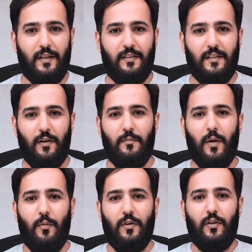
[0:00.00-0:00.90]
a
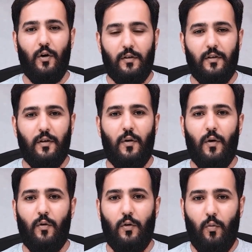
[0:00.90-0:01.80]
self-published author
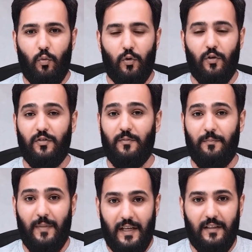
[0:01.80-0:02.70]
on the world's
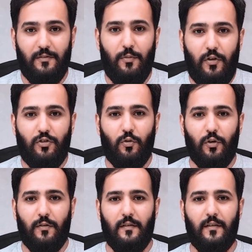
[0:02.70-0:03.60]
biggest
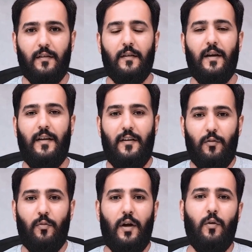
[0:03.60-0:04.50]
bookstore. This is a
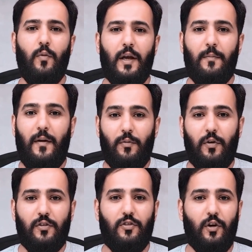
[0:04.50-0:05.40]
real way people
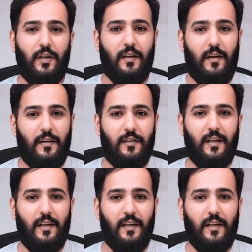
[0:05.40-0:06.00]
are starting to